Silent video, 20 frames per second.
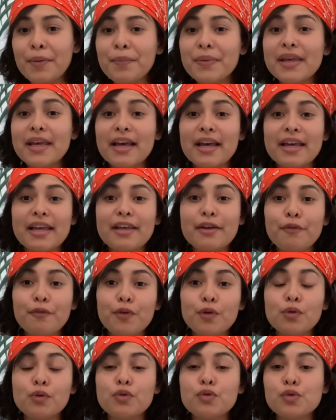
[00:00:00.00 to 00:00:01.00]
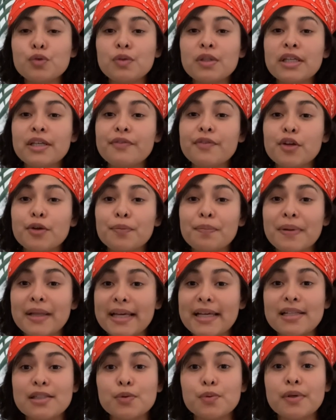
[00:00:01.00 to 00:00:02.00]
But yeah, if you do leave your
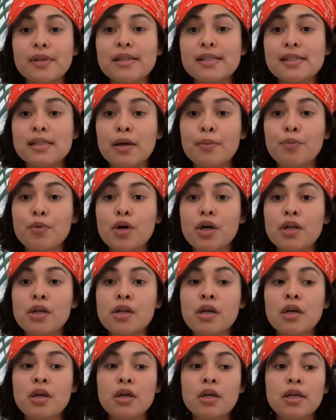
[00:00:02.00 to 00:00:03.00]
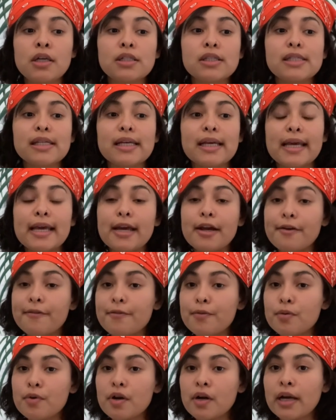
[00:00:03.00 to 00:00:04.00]
plants with someone to care
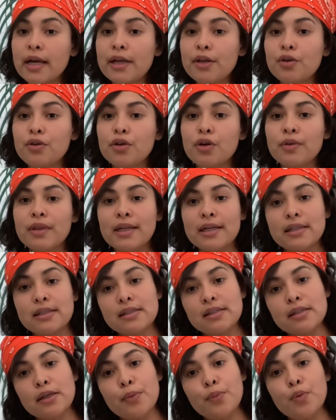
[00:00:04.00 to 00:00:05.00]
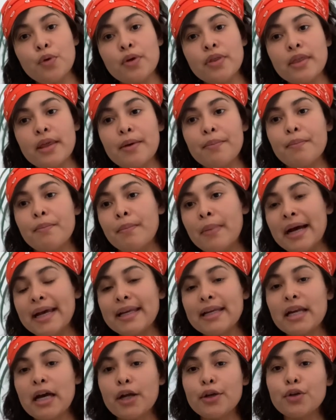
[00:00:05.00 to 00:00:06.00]
for and you know that it's someone that
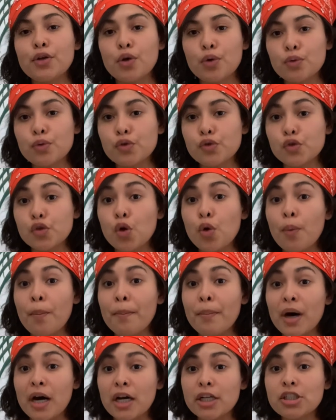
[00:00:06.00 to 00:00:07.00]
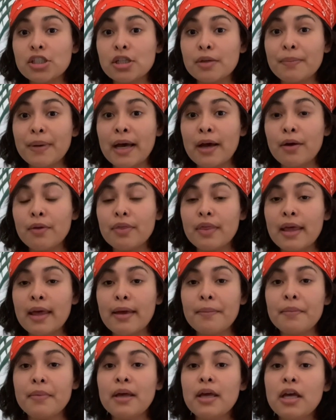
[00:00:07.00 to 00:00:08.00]
might not know so much about
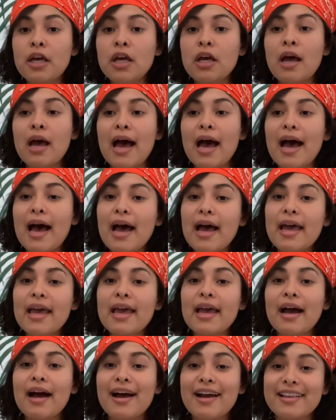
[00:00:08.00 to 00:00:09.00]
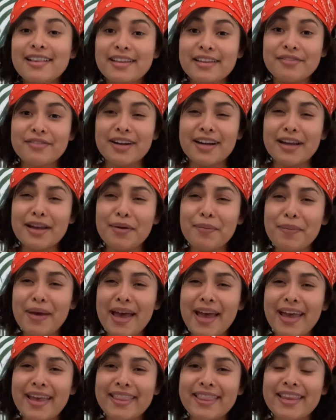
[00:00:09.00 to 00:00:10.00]
them, I highly
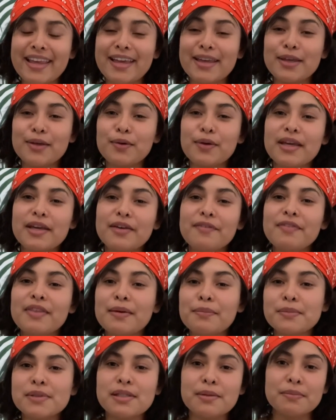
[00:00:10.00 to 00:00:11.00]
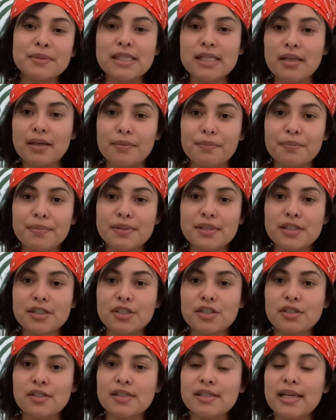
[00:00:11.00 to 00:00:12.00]
recommend that you give them some
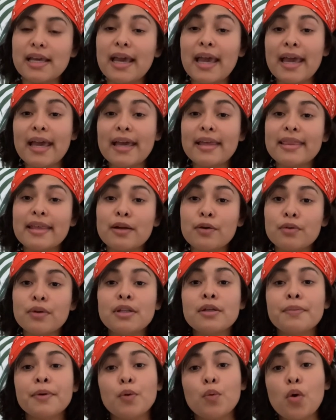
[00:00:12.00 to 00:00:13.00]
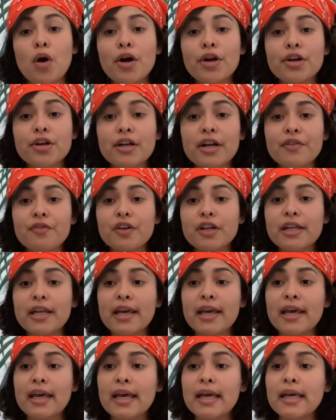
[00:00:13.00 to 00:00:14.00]
tips. Just say, hey, they don't need to be watered every
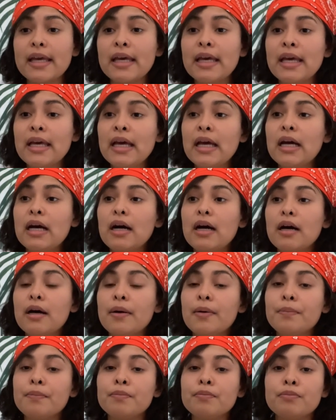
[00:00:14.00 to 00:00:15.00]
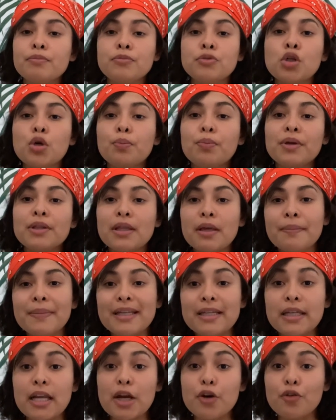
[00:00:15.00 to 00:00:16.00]
day. Don't put
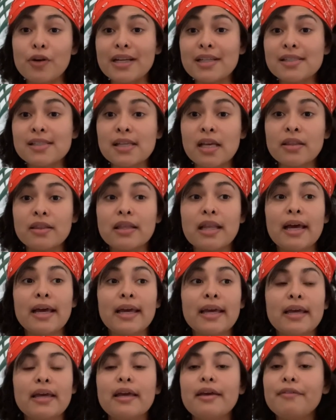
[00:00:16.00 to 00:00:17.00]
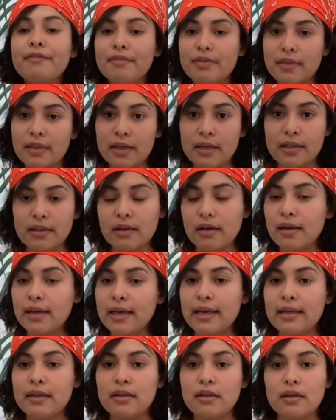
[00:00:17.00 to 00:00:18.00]
them in direct sunlight. If they,
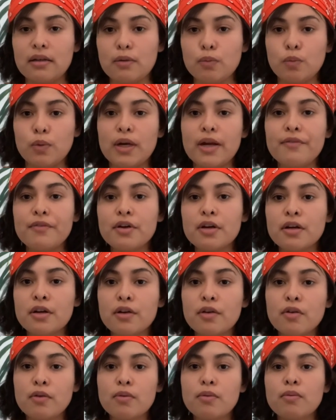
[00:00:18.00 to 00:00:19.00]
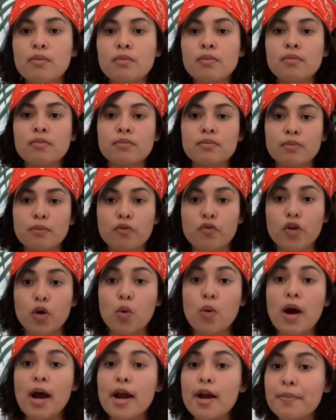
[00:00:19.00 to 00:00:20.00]
again, whatever
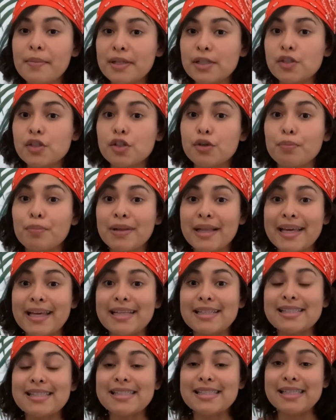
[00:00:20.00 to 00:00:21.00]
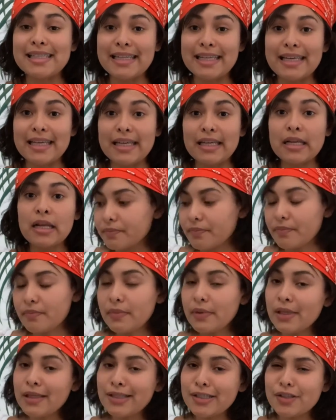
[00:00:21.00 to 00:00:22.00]
requirements your plants need.
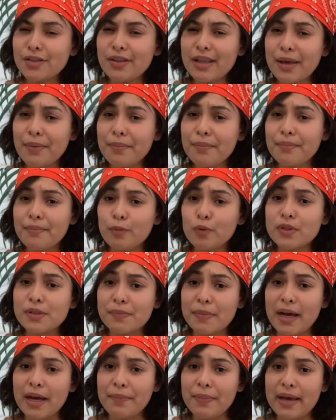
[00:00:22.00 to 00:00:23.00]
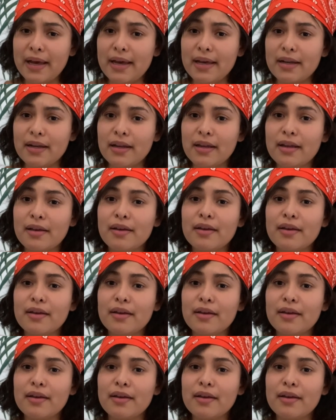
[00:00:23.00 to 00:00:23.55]
So that was my bad.